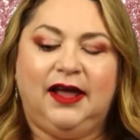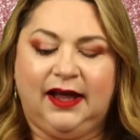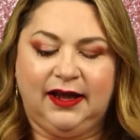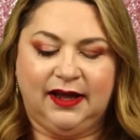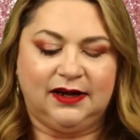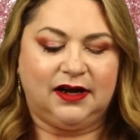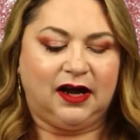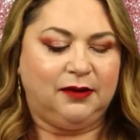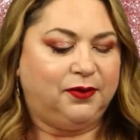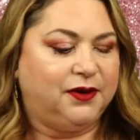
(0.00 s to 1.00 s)
and
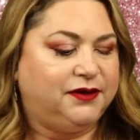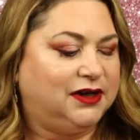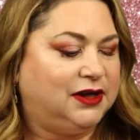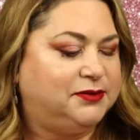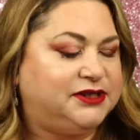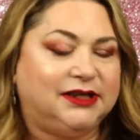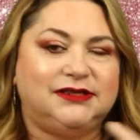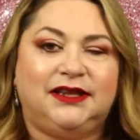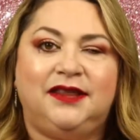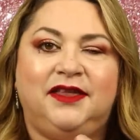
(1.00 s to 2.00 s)
I put the
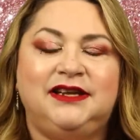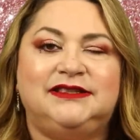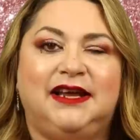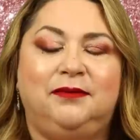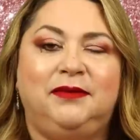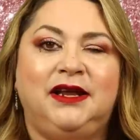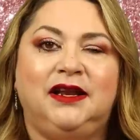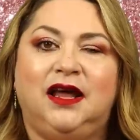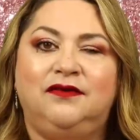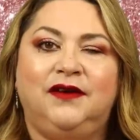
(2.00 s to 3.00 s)
lipsticks that they sent me,
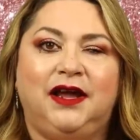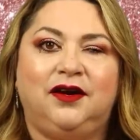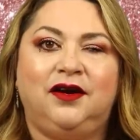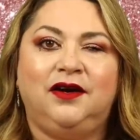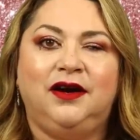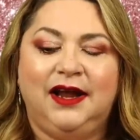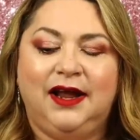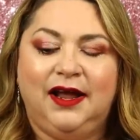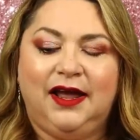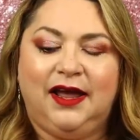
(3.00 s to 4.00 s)
Love Letter,
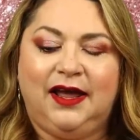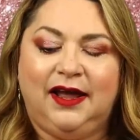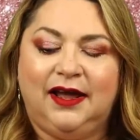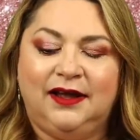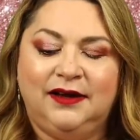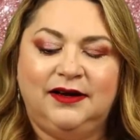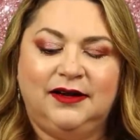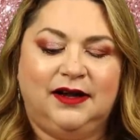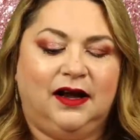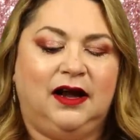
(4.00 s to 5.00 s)

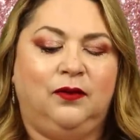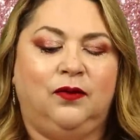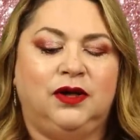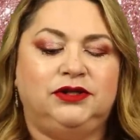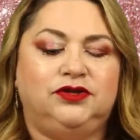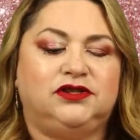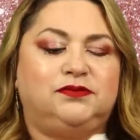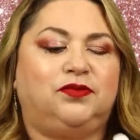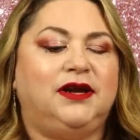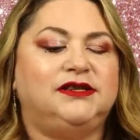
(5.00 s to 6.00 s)
and I want to
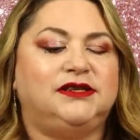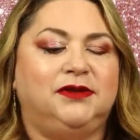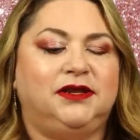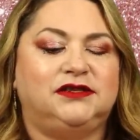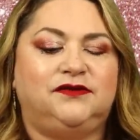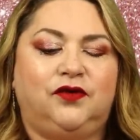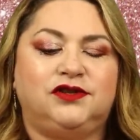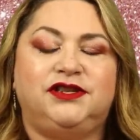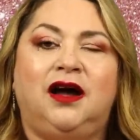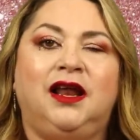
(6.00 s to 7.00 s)
spray some of this
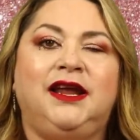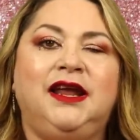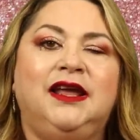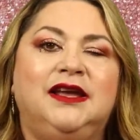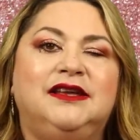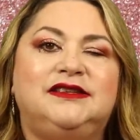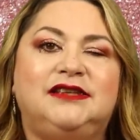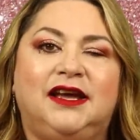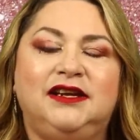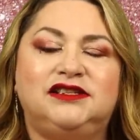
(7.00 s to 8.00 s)
Farsali
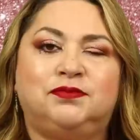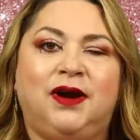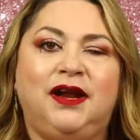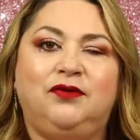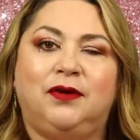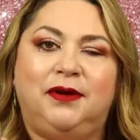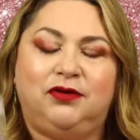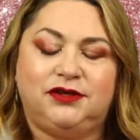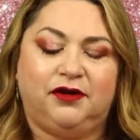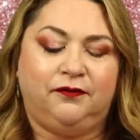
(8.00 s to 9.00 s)
setting spray.
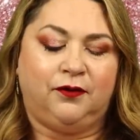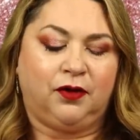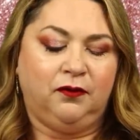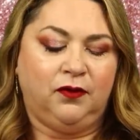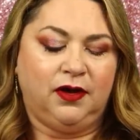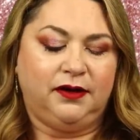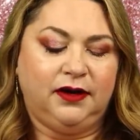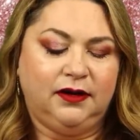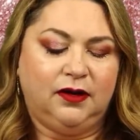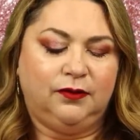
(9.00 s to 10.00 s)
Remember, it's a
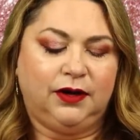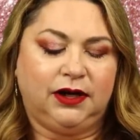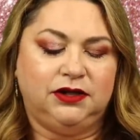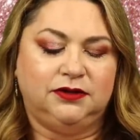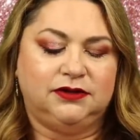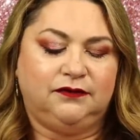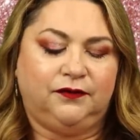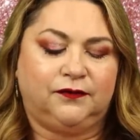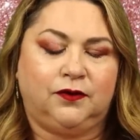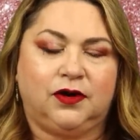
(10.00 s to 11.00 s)
four-in-one. We can use it
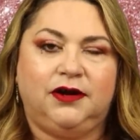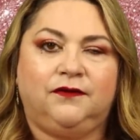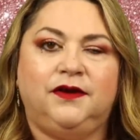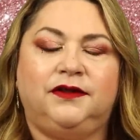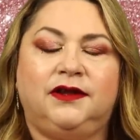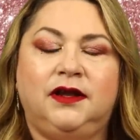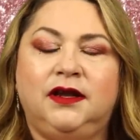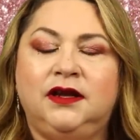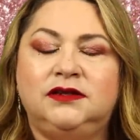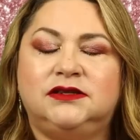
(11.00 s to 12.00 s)
for four different
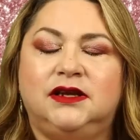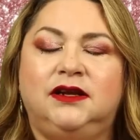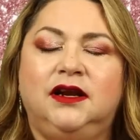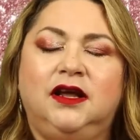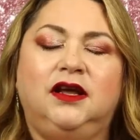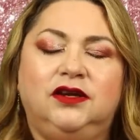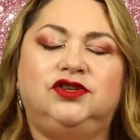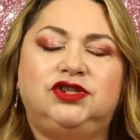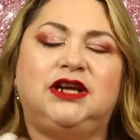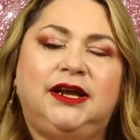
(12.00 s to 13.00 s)
things and
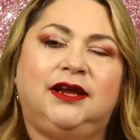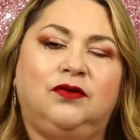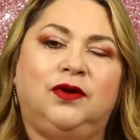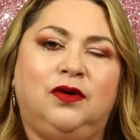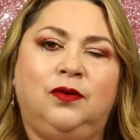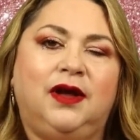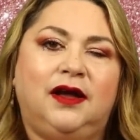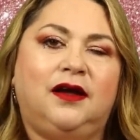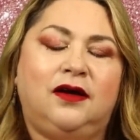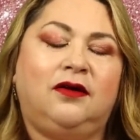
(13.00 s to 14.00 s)
shake it real
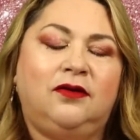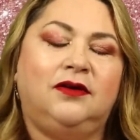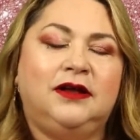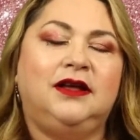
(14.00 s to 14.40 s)
well